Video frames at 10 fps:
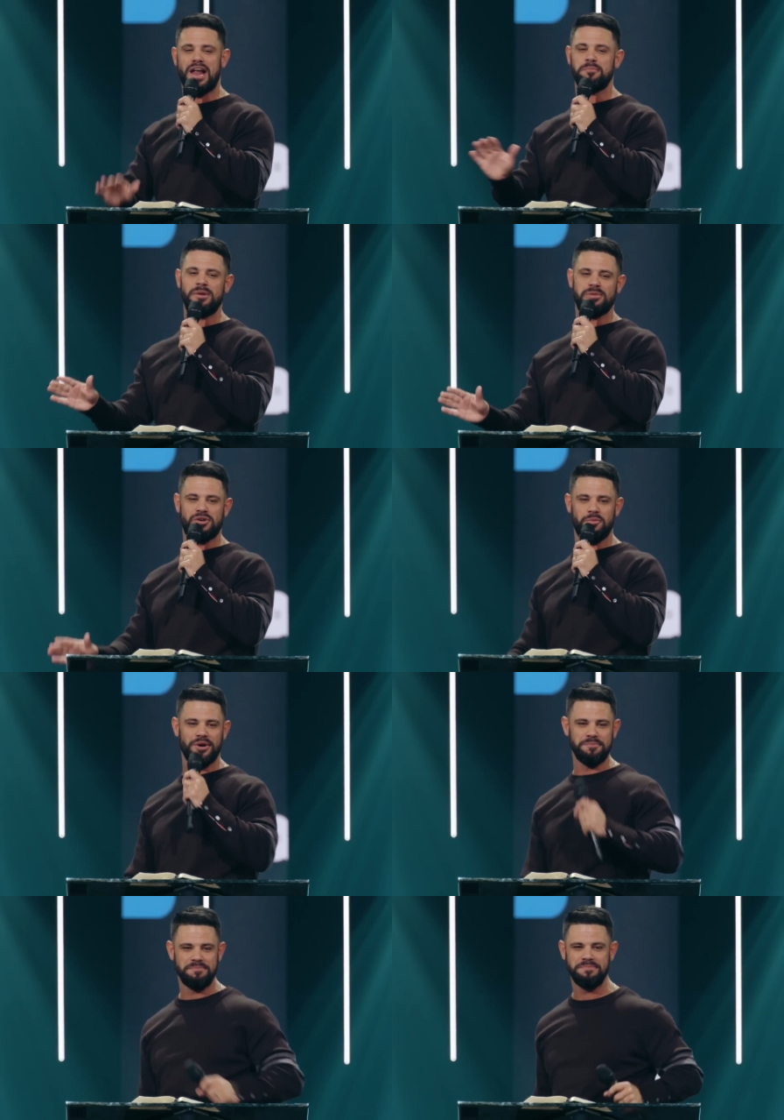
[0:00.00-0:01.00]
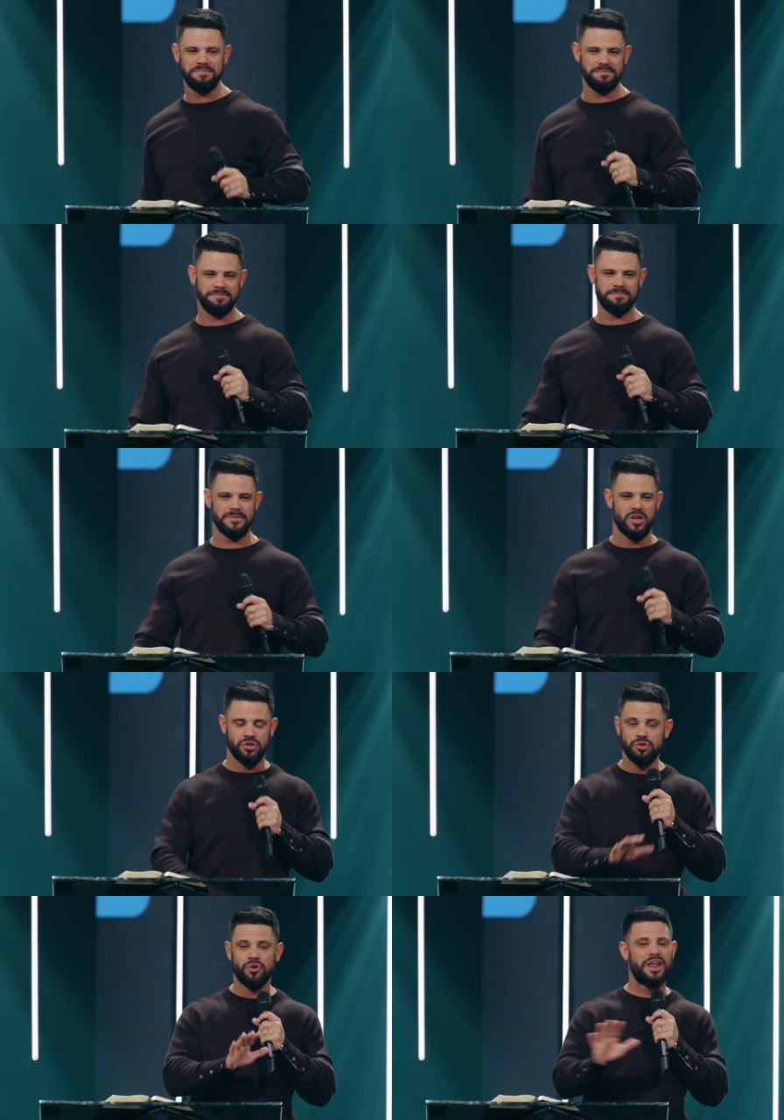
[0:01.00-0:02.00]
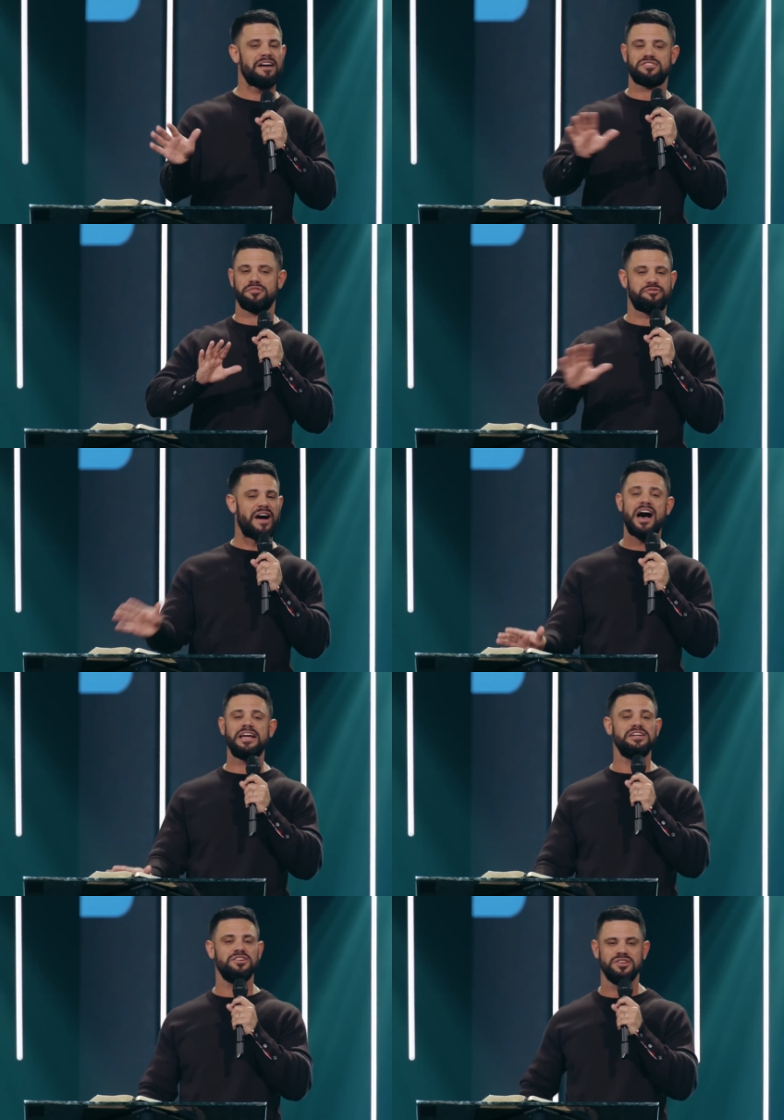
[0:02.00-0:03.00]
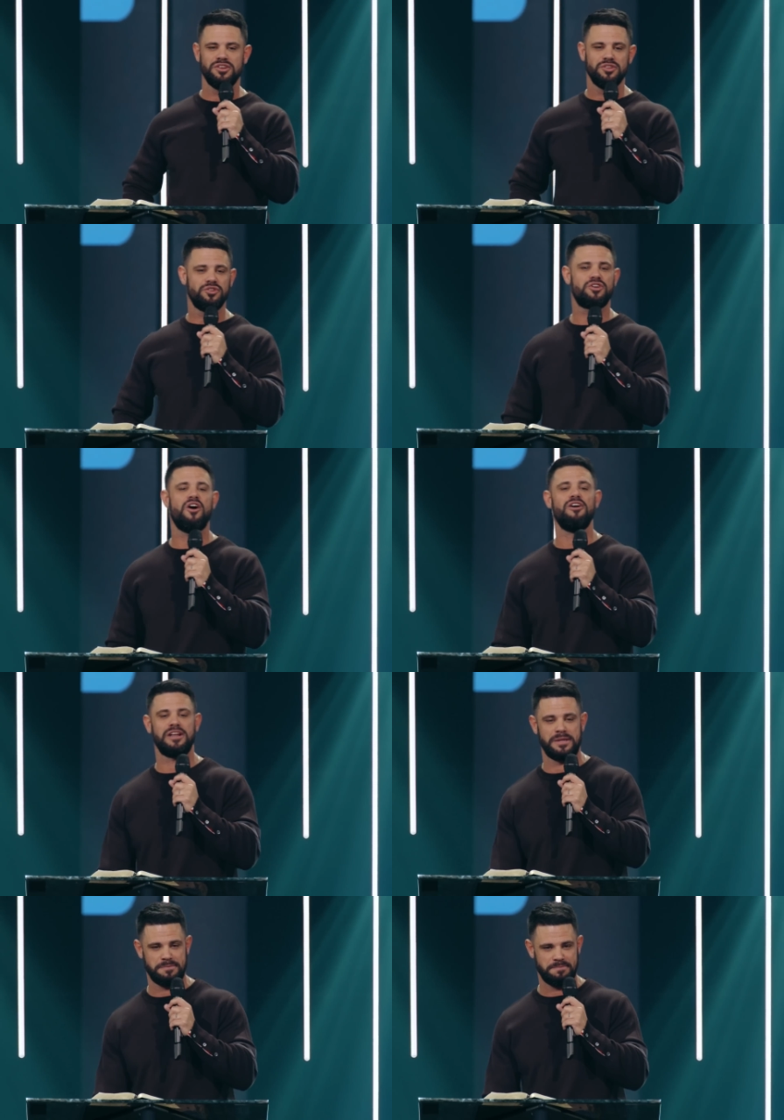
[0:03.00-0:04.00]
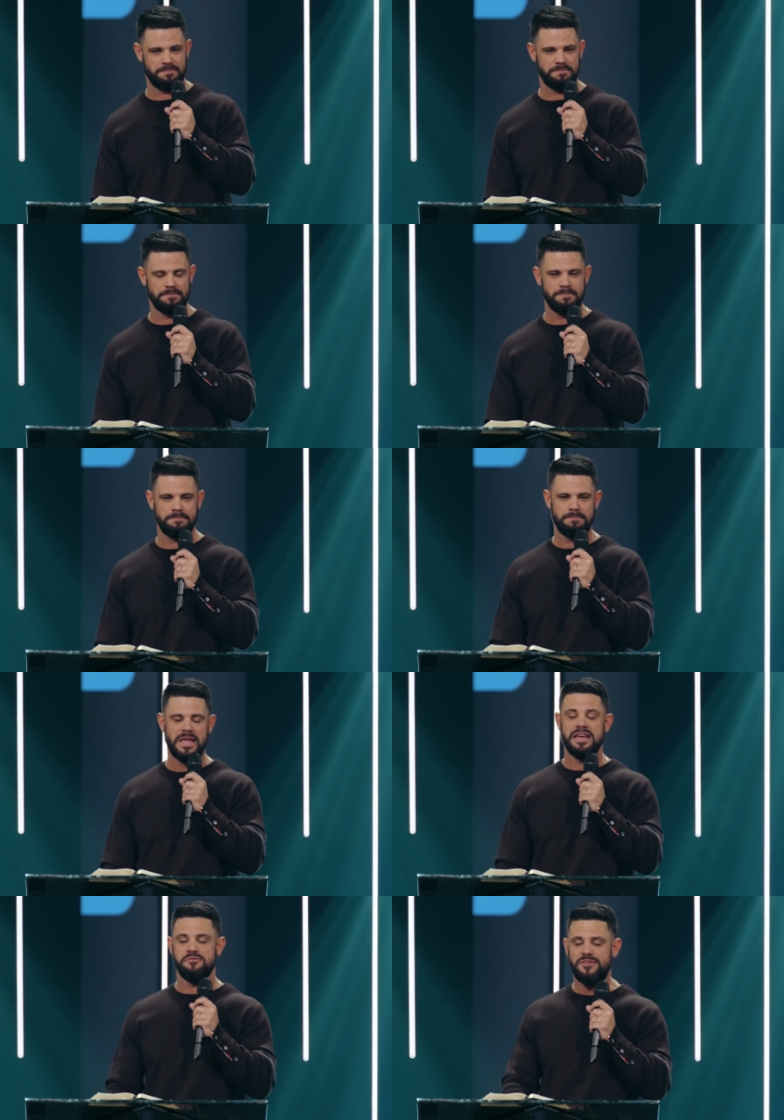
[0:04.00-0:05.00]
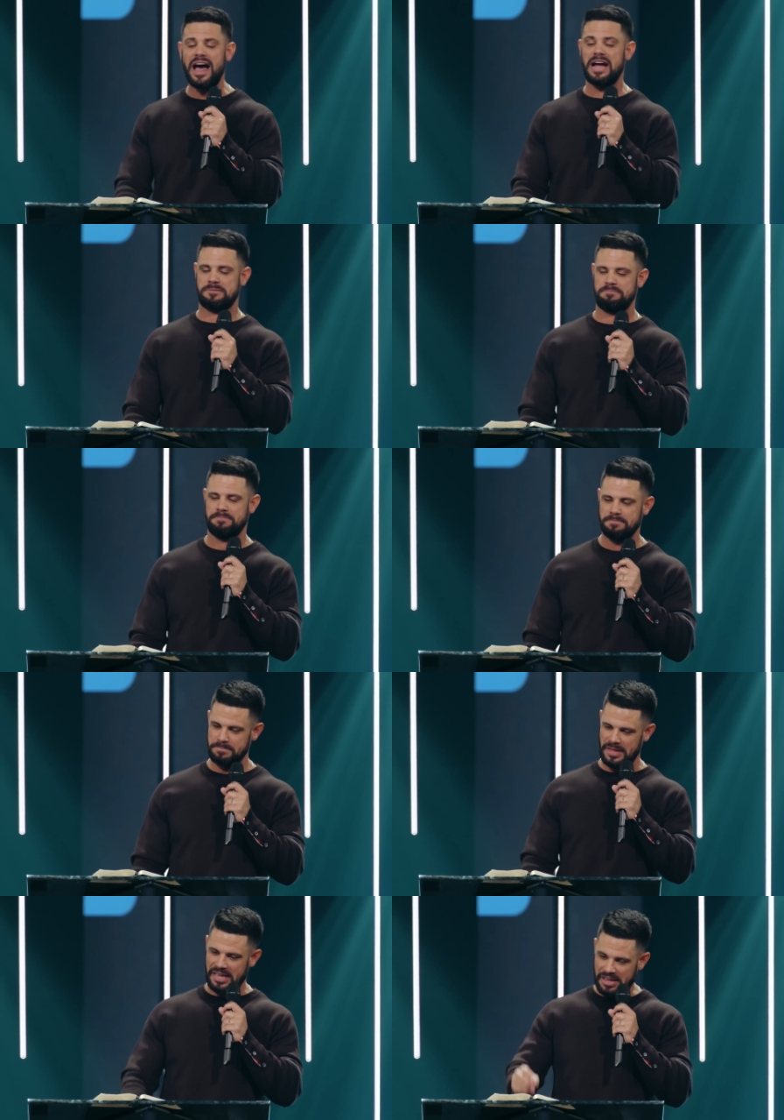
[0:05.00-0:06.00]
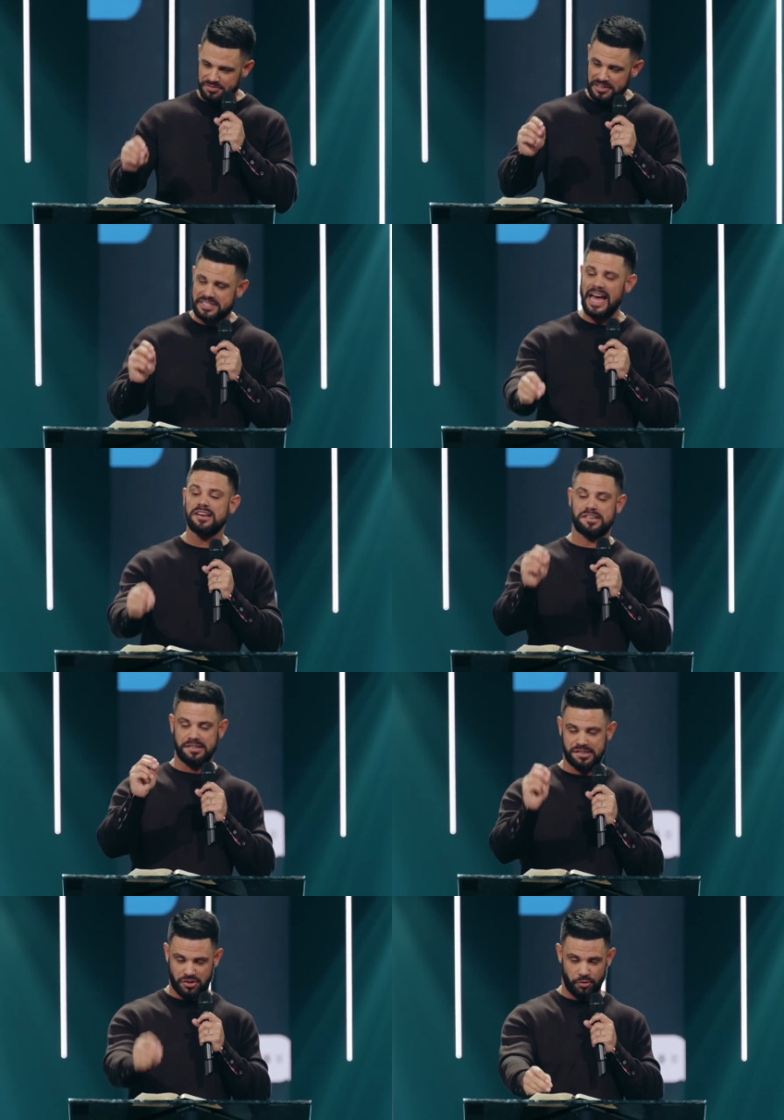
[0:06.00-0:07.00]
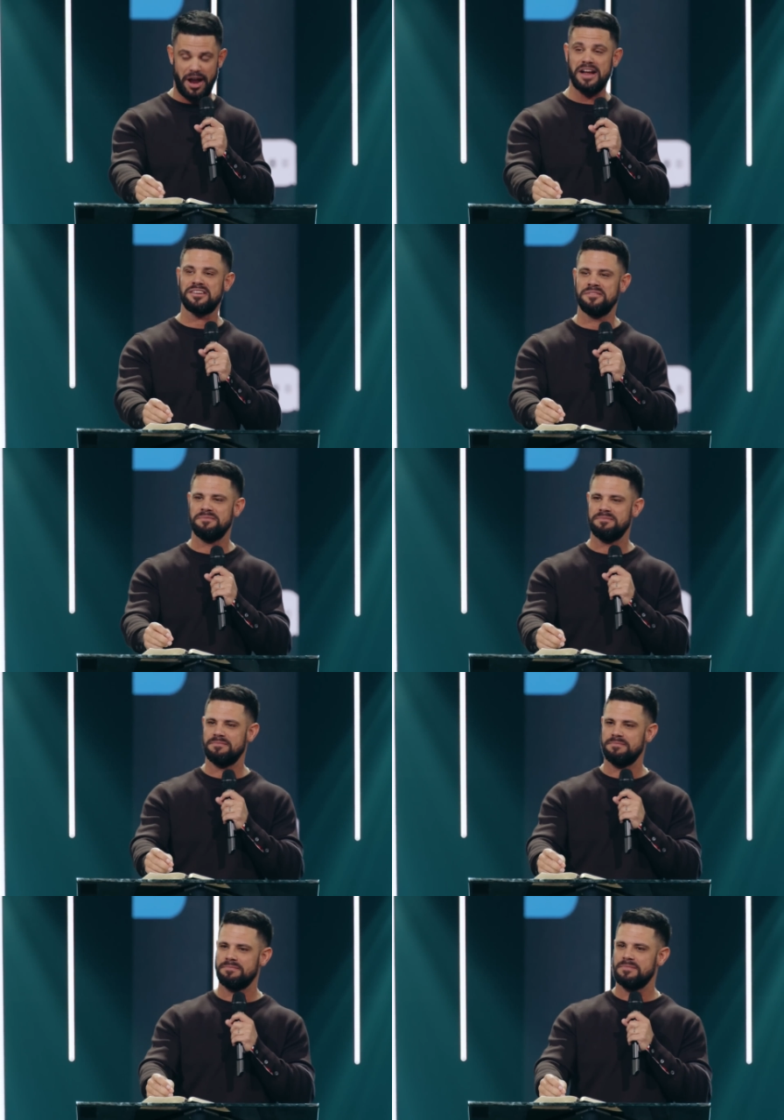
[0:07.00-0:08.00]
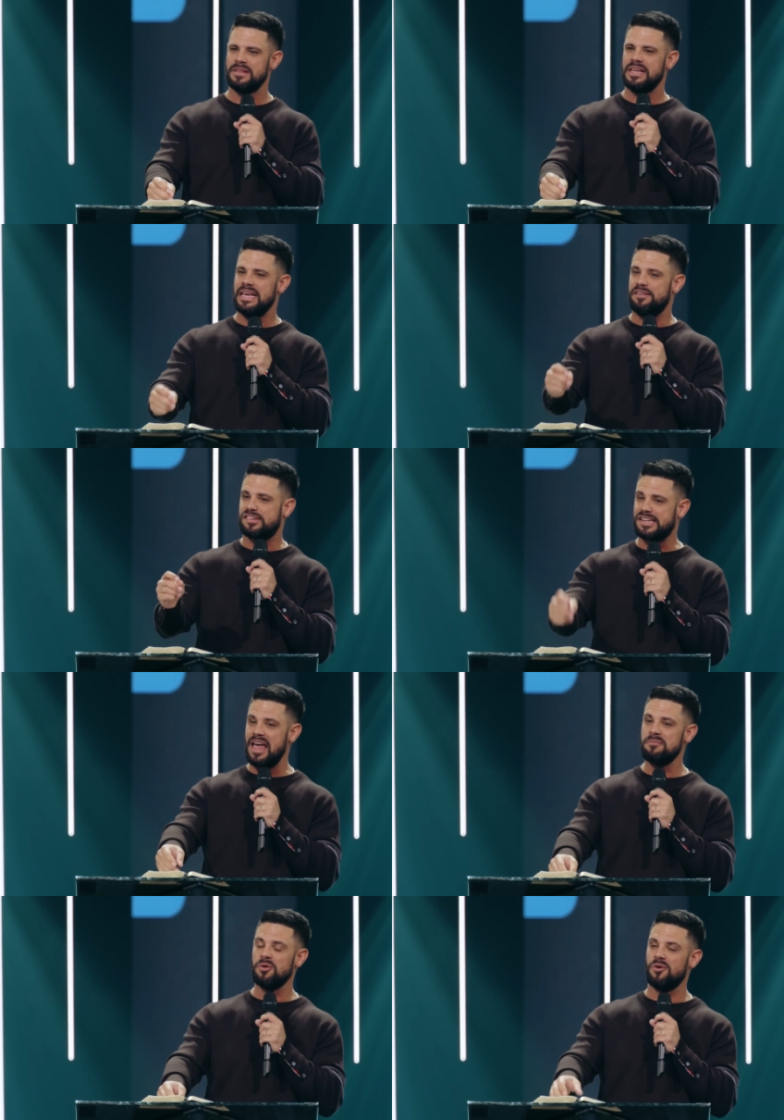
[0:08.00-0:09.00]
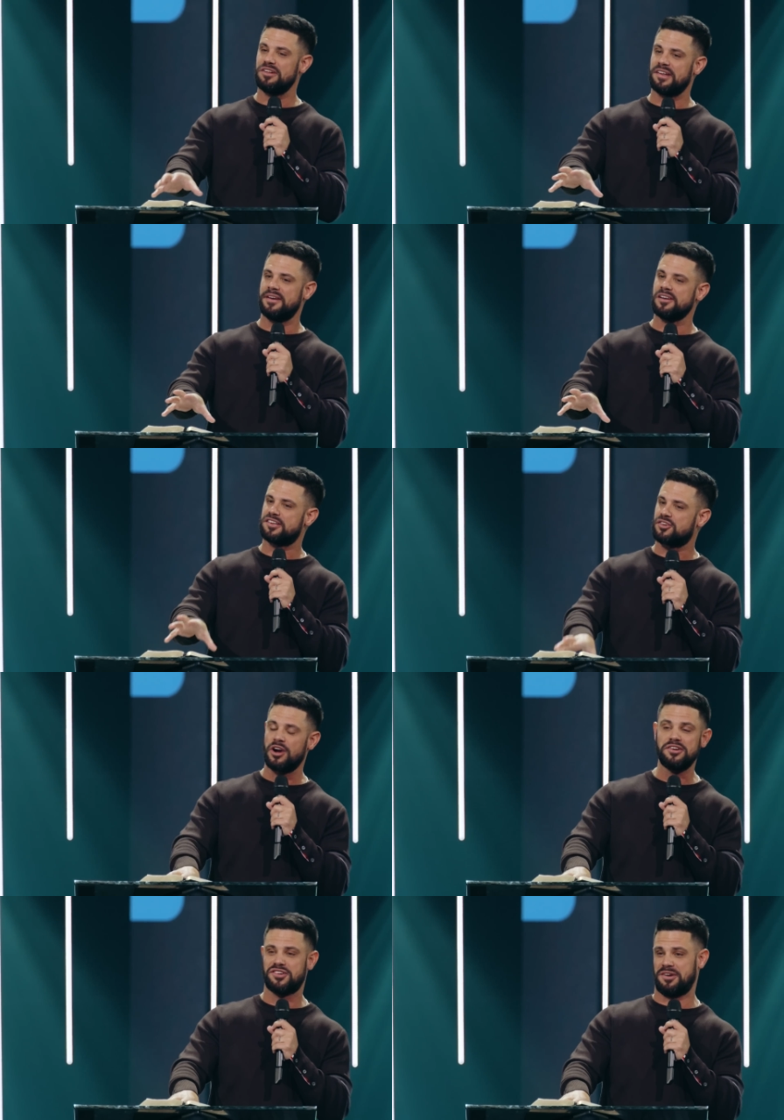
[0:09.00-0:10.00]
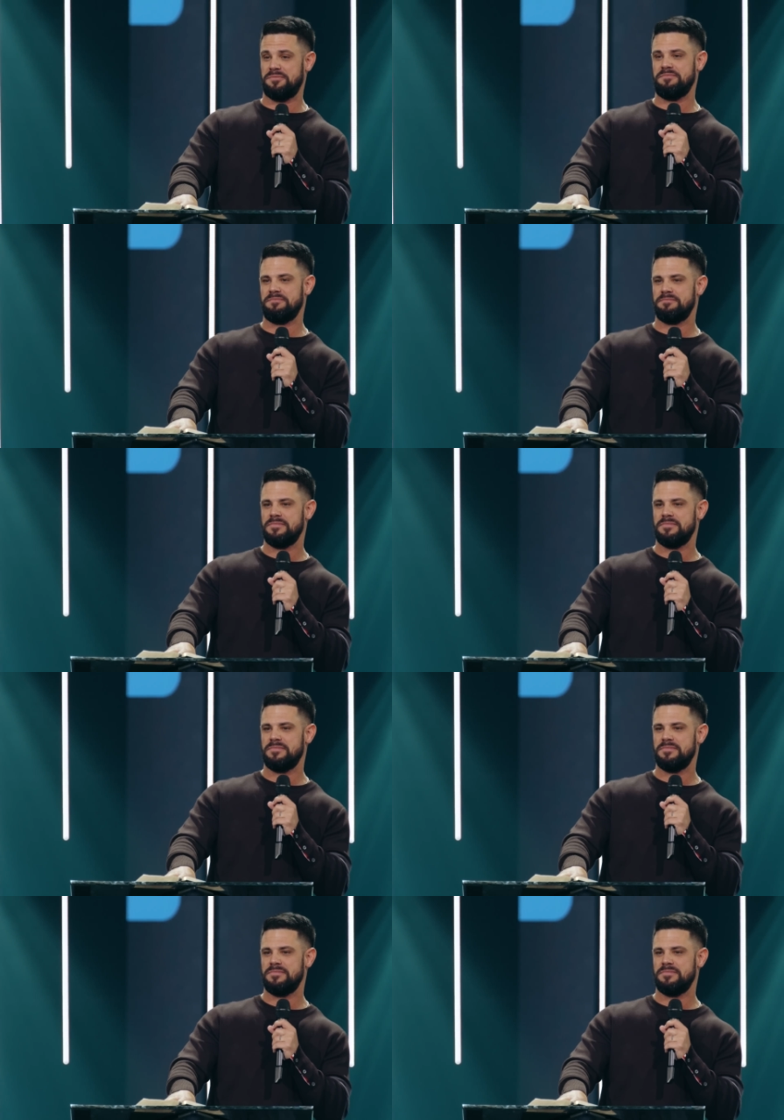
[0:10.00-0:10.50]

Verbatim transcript: not a biblical one. You don't have to find your calling. In fact, if the text is correct, if Samuel is an illustration,